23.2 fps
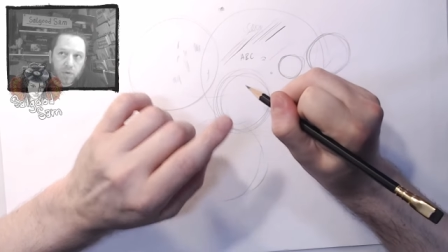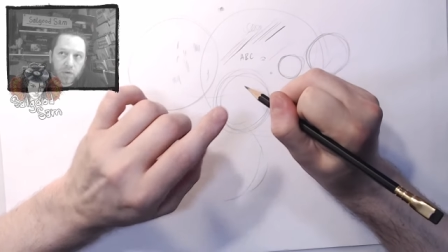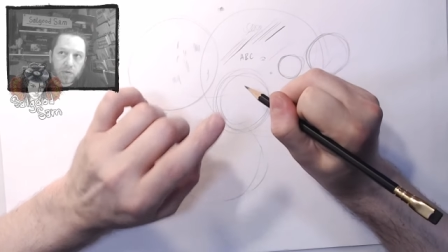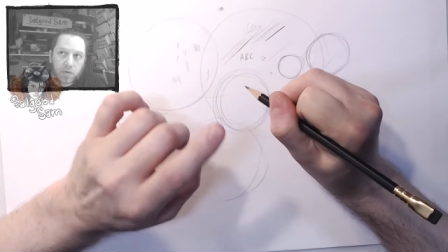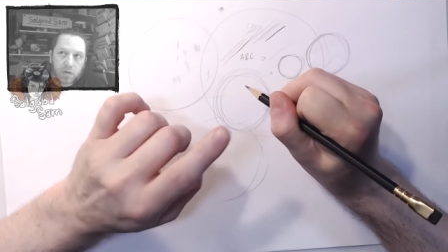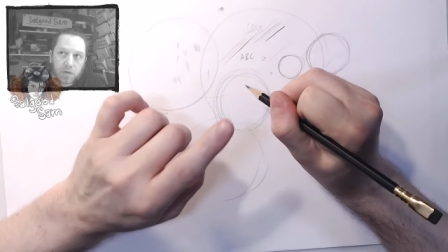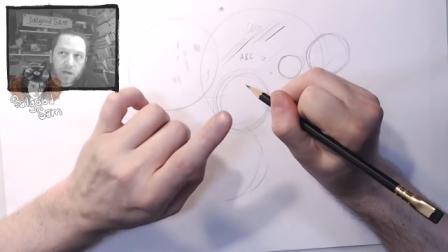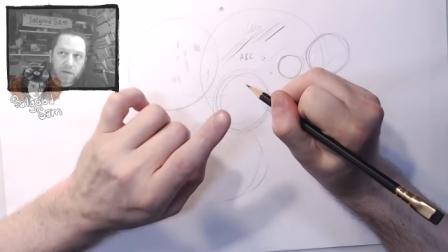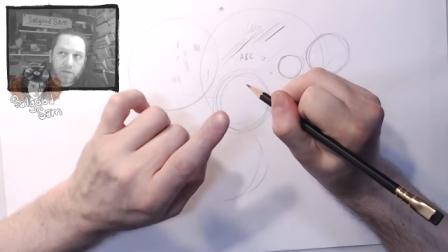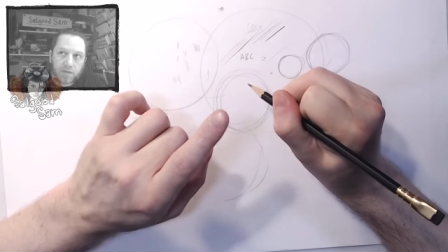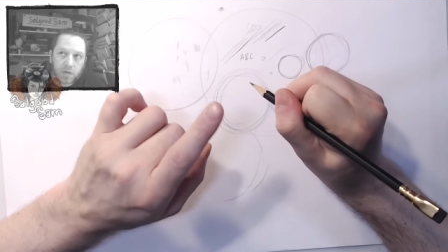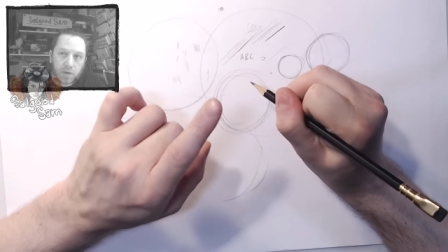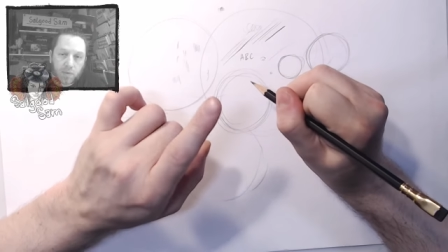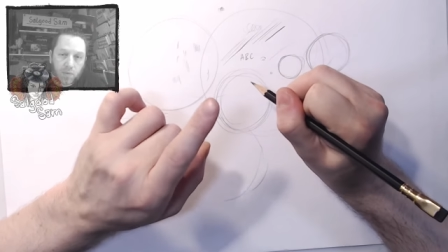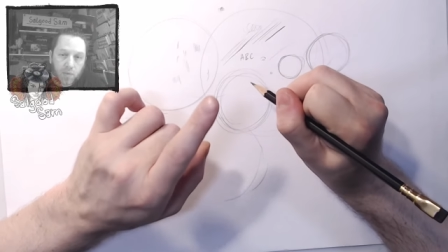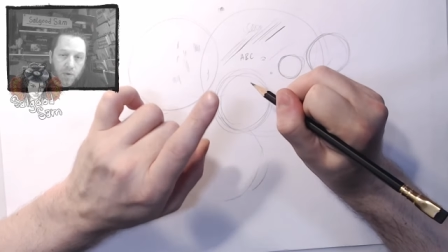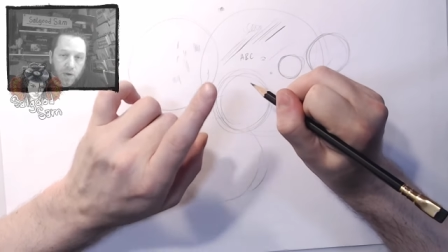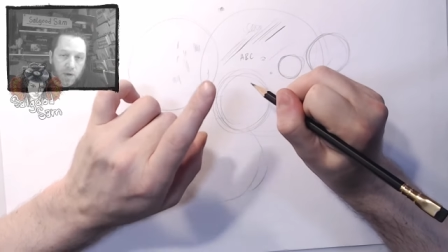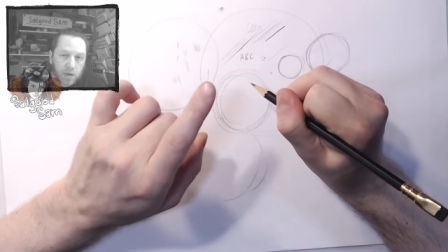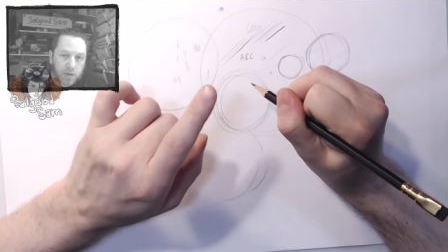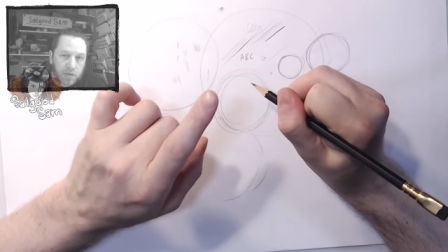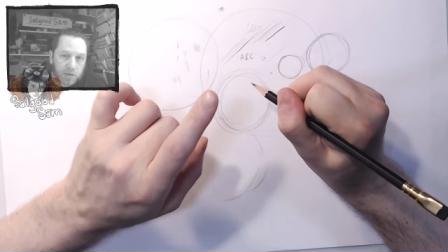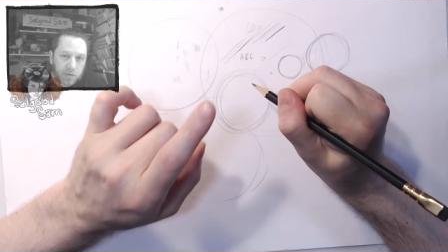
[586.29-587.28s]
you definitely
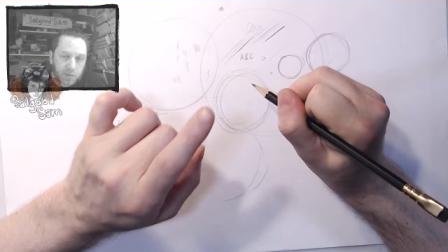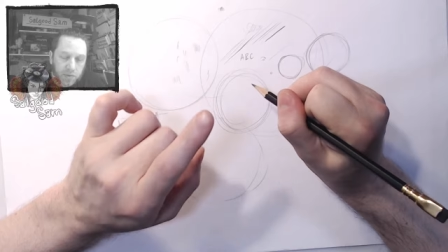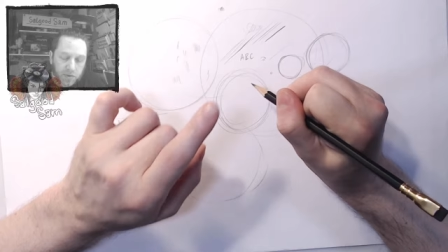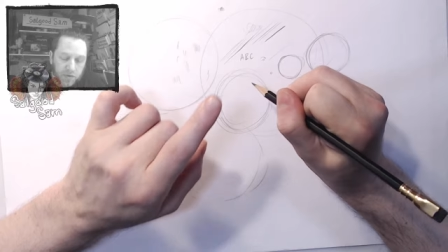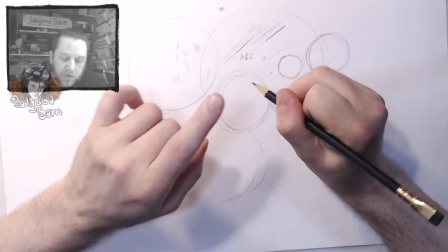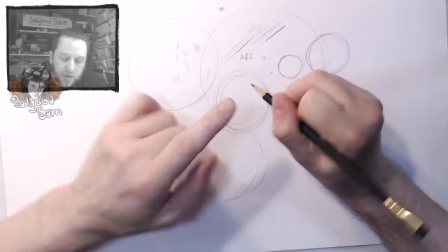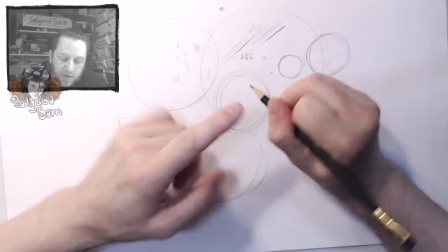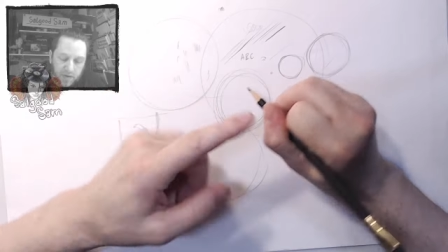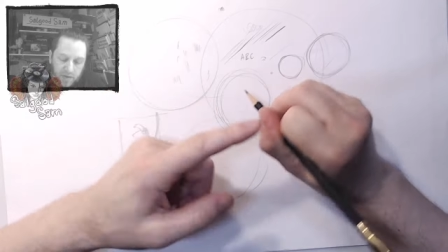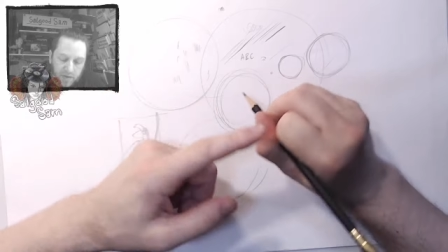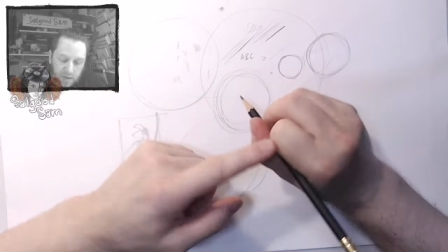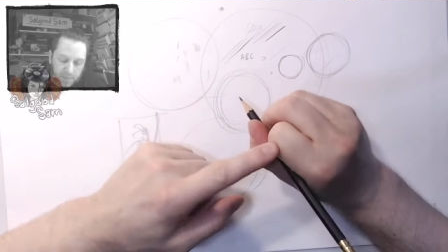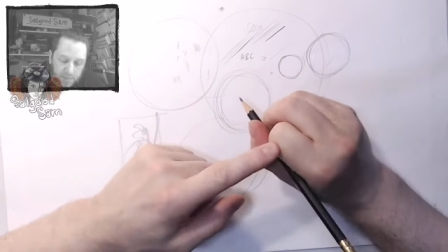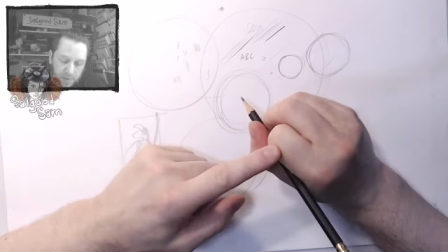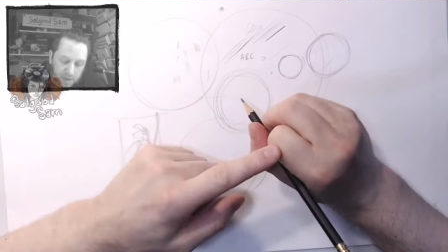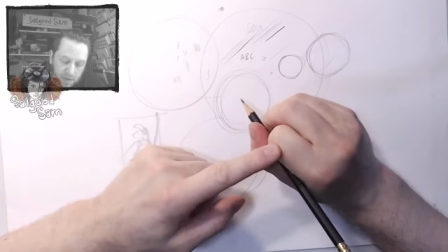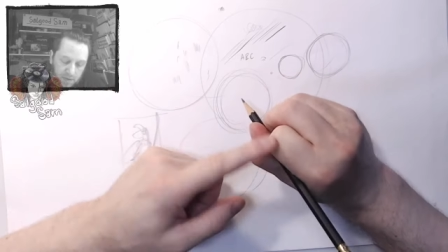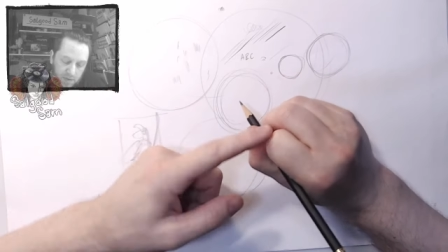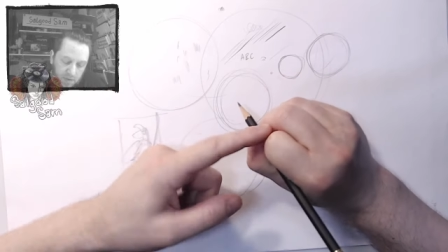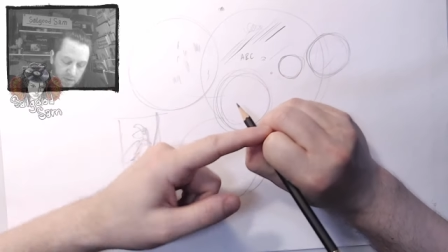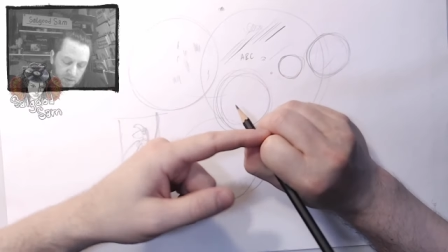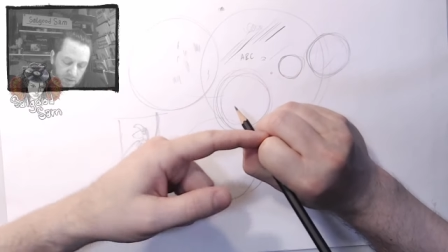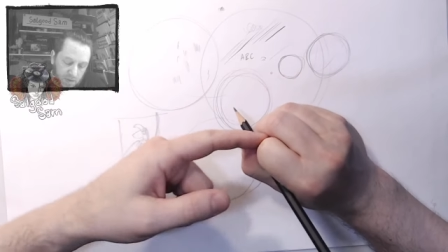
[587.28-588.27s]
want to address that
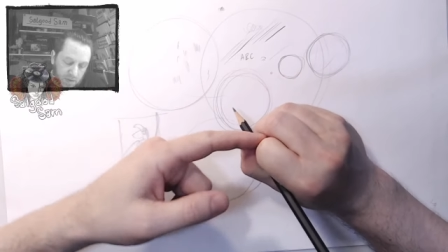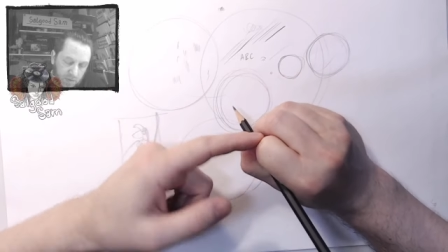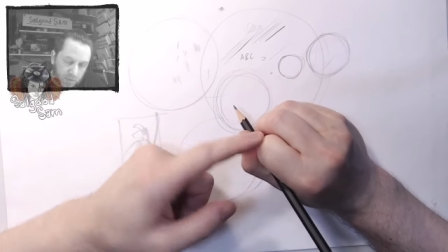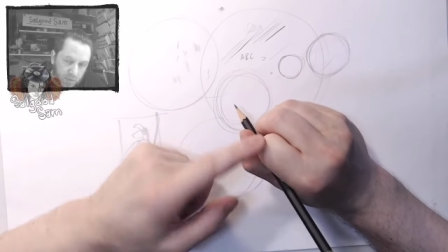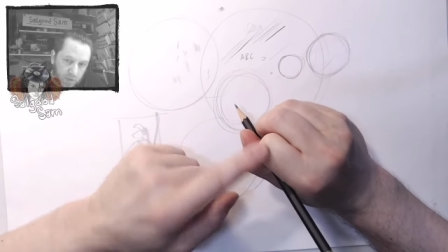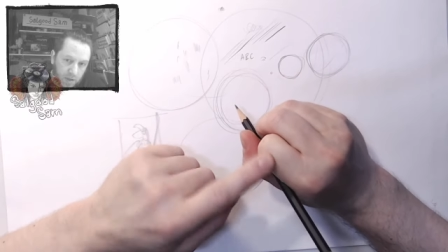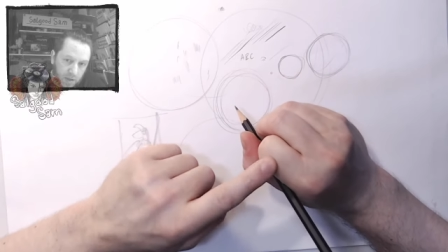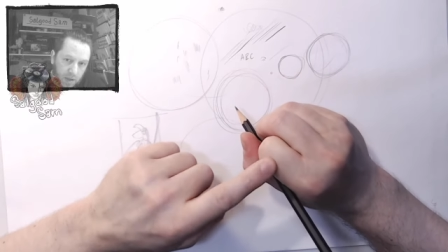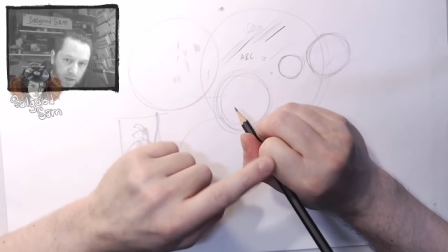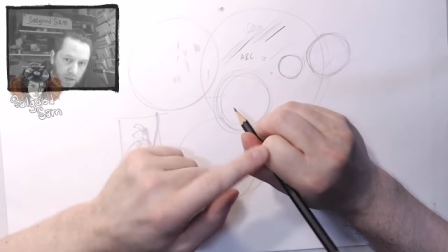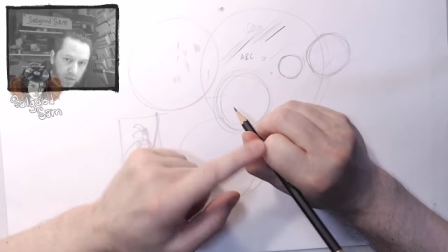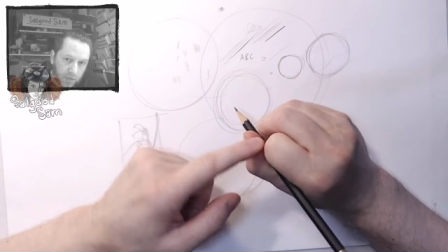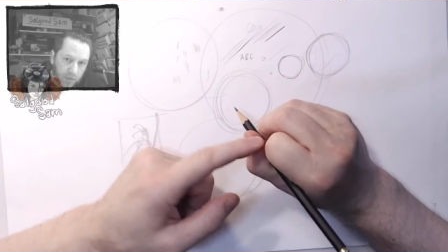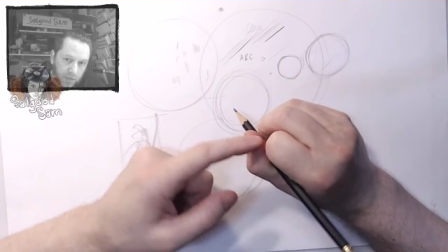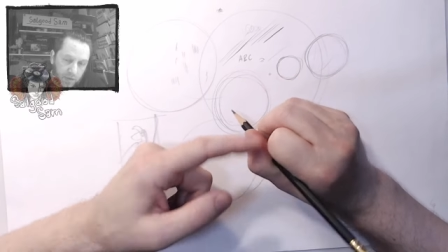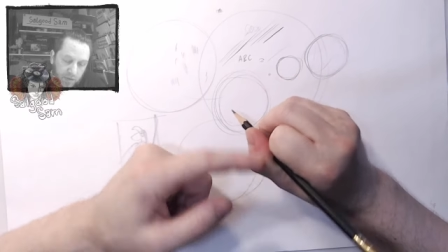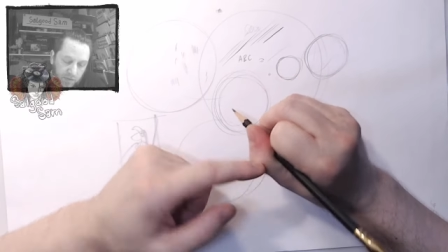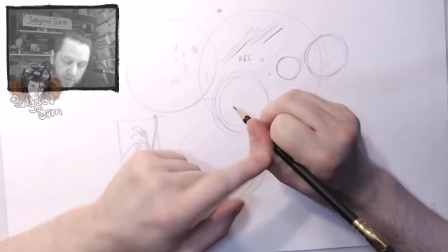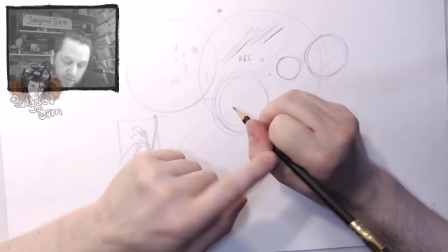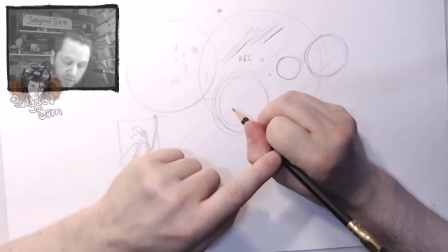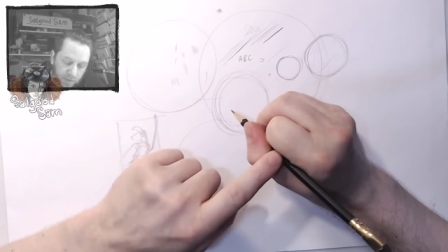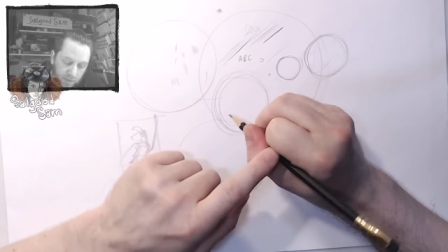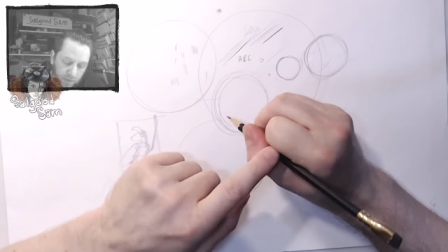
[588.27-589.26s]
because this isn't really healthy
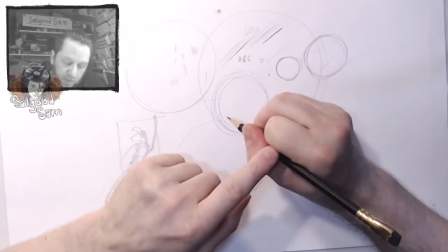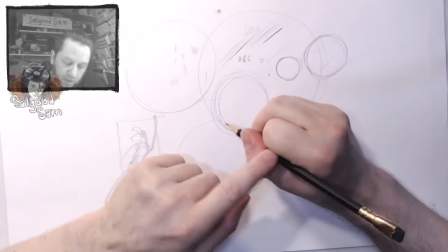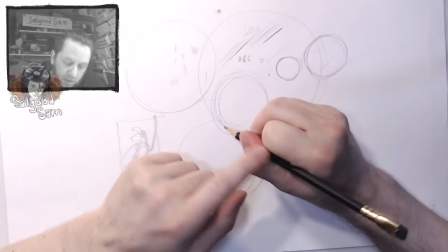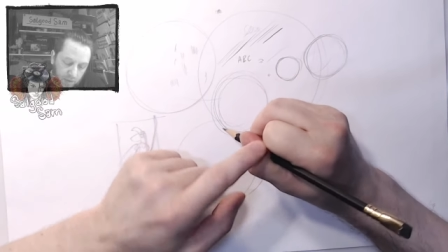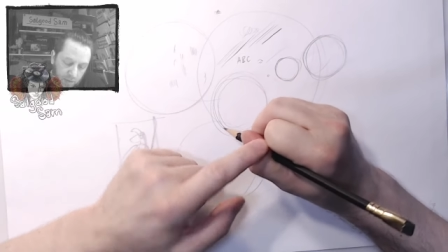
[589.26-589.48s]
for